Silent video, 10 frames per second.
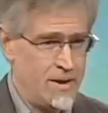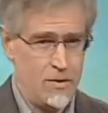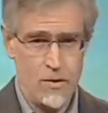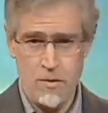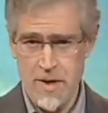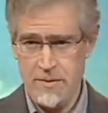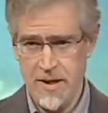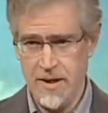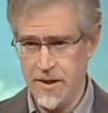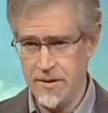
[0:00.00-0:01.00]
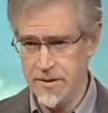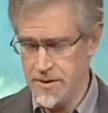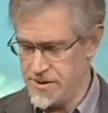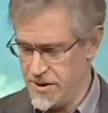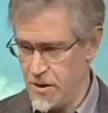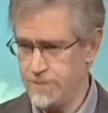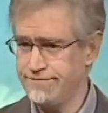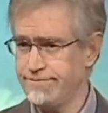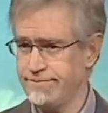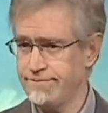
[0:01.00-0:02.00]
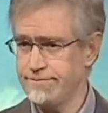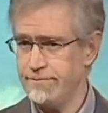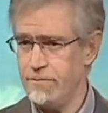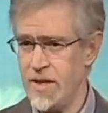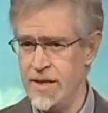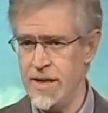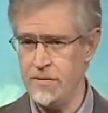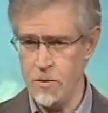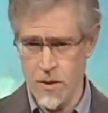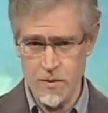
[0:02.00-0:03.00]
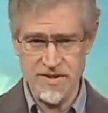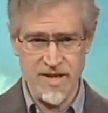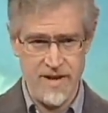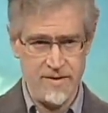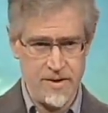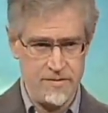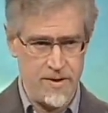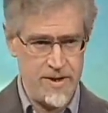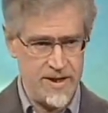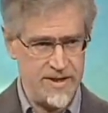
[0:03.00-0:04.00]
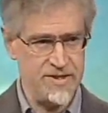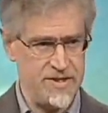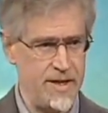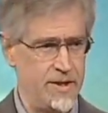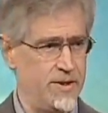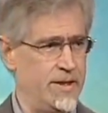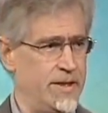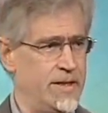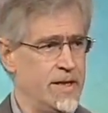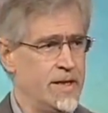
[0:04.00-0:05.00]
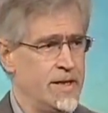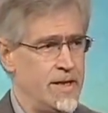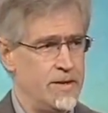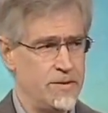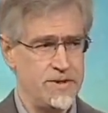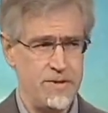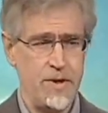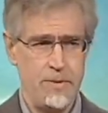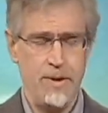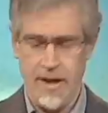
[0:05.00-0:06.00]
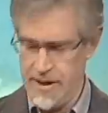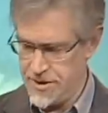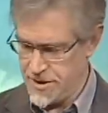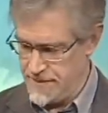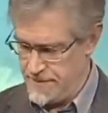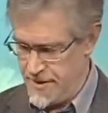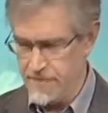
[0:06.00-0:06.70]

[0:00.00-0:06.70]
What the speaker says: Oh, there may be 100 or so. And everyone was having their very nice dinner, and it was very posh.